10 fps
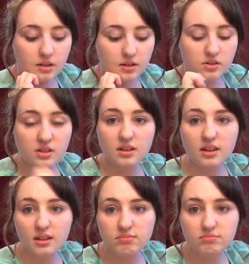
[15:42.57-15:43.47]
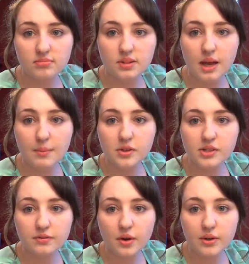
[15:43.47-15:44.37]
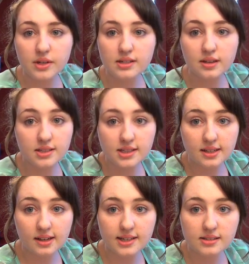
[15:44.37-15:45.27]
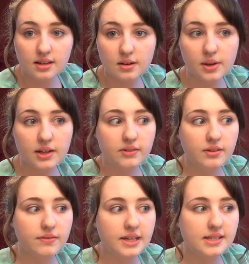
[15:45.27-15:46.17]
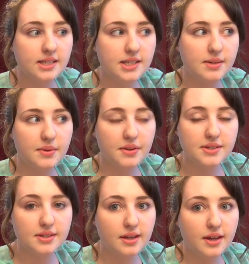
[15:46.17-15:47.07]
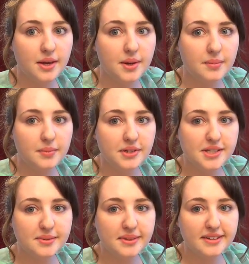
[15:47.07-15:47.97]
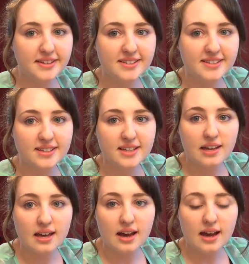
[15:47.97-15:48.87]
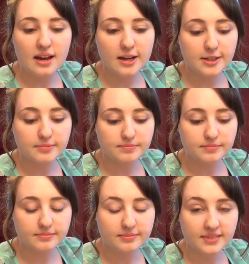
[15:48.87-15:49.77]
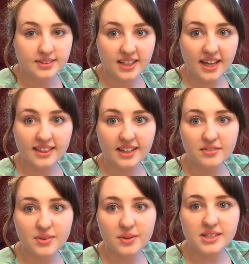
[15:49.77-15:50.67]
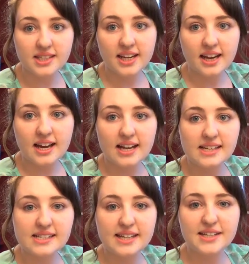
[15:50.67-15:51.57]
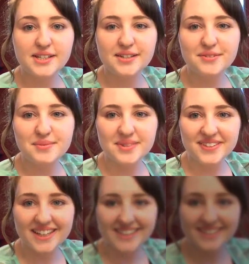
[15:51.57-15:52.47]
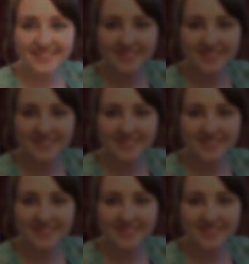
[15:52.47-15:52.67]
using the embossing folders and cutting dies, and I might even invest in some of those pretty ones. So yeah, thank you for watching and stay tuned for more videos.